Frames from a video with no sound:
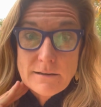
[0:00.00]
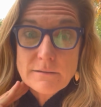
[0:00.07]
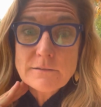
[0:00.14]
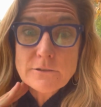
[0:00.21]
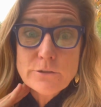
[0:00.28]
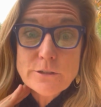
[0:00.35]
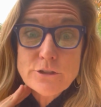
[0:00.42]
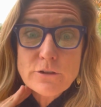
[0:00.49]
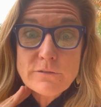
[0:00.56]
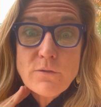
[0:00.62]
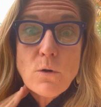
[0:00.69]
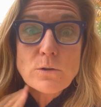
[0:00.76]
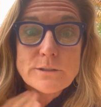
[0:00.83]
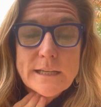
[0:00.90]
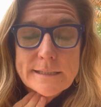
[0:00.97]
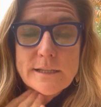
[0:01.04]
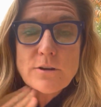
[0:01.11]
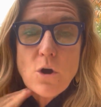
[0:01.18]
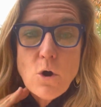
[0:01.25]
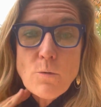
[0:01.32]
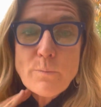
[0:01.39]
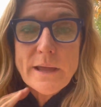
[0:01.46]
laryngeal fold doesn't
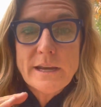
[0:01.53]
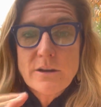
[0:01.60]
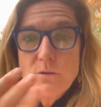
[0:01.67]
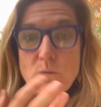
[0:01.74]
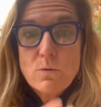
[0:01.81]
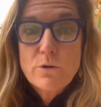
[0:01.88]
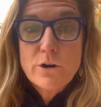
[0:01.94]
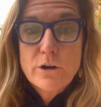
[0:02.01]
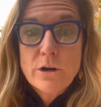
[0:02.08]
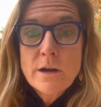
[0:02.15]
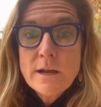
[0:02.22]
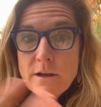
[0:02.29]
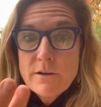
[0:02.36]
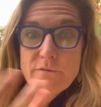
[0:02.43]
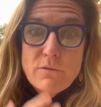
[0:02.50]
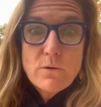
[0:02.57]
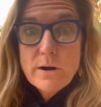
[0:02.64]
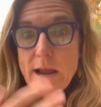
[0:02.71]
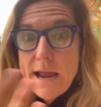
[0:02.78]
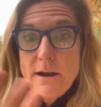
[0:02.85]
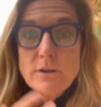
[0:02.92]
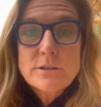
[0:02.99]
open in order for
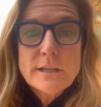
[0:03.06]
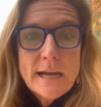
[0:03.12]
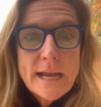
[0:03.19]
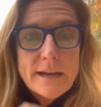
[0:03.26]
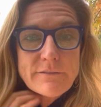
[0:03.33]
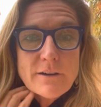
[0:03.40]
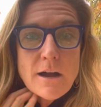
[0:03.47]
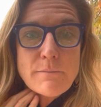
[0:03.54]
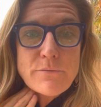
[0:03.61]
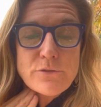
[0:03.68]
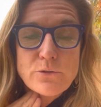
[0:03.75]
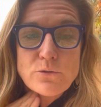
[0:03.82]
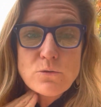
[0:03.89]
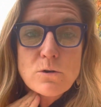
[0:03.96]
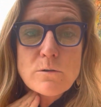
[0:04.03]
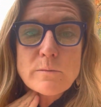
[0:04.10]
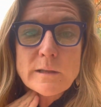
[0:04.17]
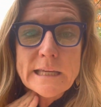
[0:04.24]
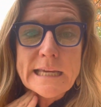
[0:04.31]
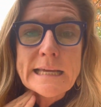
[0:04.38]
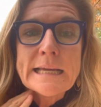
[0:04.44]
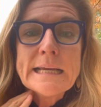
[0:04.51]
air to kind of come through
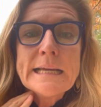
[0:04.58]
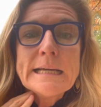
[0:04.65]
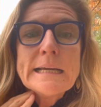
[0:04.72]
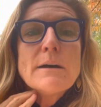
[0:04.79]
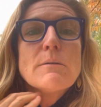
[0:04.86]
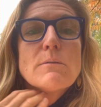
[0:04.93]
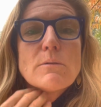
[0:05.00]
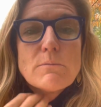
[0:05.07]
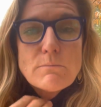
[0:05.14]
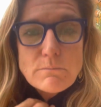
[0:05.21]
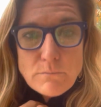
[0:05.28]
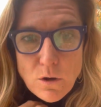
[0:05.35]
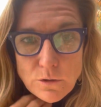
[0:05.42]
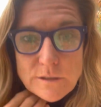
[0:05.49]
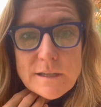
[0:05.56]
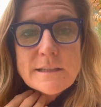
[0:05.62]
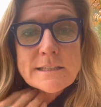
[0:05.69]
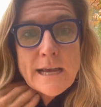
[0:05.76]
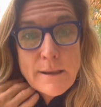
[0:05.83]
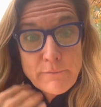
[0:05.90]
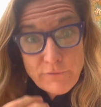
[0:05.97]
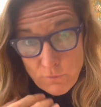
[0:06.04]
normally. Most of the
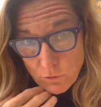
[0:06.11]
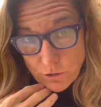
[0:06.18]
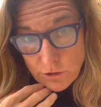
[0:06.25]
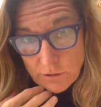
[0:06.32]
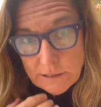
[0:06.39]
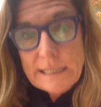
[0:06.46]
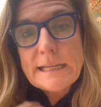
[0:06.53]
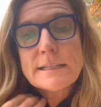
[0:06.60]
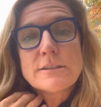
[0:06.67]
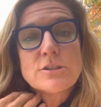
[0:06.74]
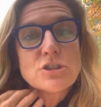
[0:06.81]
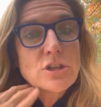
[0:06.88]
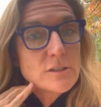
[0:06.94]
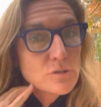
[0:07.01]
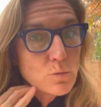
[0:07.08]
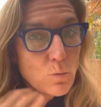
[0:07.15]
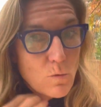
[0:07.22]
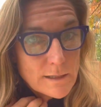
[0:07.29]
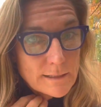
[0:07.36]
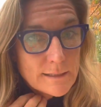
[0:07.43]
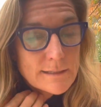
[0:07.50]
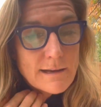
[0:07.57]
time, fortunately, it's just
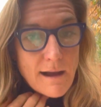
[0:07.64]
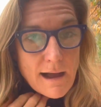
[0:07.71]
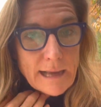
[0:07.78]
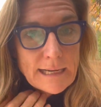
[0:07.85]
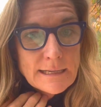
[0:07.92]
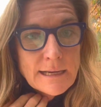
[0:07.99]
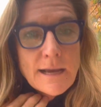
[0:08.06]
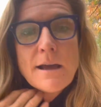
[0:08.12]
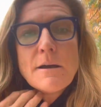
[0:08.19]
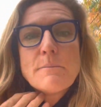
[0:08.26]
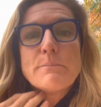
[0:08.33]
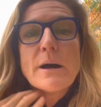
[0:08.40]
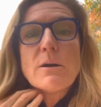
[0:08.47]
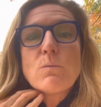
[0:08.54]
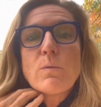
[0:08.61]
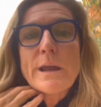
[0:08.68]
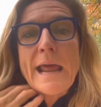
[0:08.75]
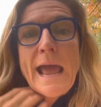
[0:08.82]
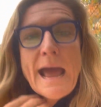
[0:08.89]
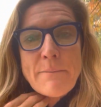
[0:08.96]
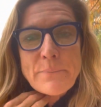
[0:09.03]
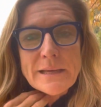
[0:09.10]
one side. But what
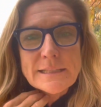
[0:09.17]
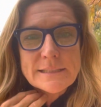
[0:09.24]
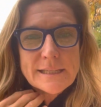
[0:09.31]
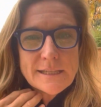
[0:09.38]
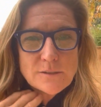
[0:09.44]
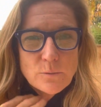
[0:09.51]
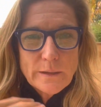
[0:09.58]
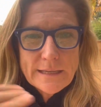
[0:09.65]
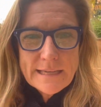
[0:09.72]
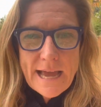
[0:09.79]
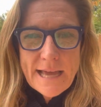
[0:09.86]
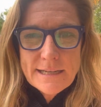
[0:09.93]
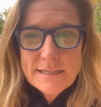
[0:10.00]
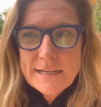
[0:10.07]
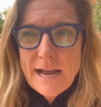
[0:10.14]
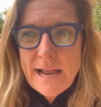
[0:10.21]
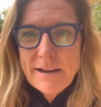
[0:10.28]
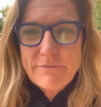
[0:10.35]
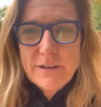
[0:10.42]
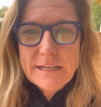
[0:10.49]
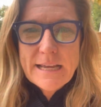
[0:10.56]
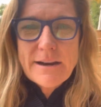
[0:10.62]
happens is we get kind of
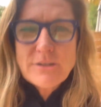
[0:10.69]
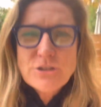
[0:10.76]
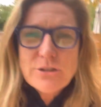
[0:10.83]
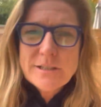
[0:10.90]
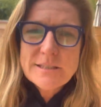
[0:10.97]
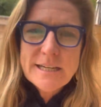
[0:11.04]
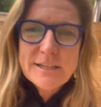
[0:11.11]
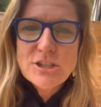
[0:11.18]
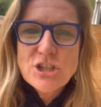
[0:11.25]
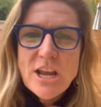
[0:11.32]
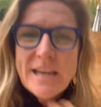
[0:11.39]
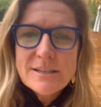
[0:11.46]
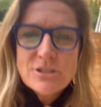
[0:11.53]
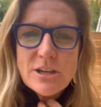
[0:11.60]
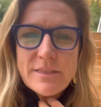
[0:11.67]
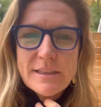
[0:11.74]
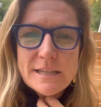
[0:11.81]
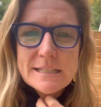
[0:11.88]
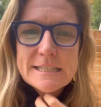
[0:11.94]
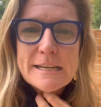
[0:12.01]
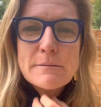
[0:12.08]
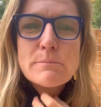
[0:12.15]
a characteristic change in the
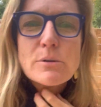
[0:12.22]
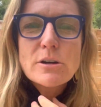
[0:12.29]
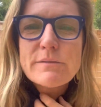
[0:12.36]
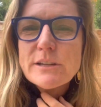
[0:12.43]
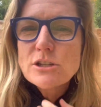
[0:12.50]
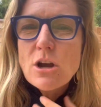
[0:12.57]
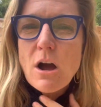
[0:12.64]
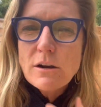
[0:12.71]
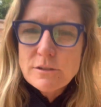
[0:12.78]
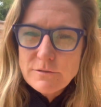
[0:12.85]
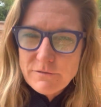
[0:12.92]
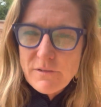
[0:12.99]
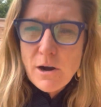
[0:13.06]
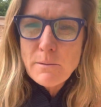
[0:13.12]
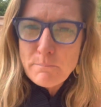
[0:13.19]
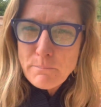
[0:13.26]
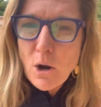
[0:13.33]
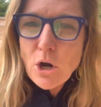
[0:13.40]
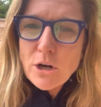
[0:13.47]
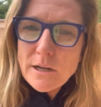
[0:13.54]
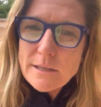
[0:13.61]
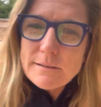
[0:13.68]
timbre of a dog's
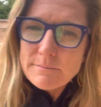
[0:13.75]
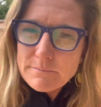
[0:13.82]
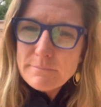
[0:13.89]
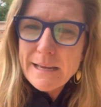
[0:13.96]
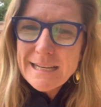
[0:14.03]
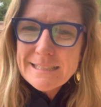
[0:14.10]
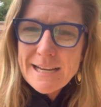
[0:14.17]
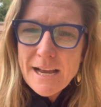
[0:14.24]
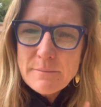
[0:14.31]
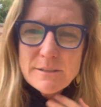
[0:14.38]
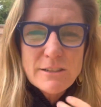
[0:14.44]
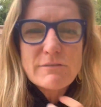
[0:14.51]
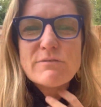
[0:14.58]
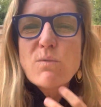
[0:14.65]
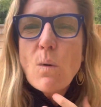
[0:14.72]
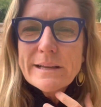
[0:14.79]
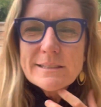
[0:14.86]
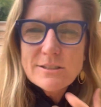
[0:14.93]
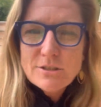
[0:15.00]
bark. Many times their voice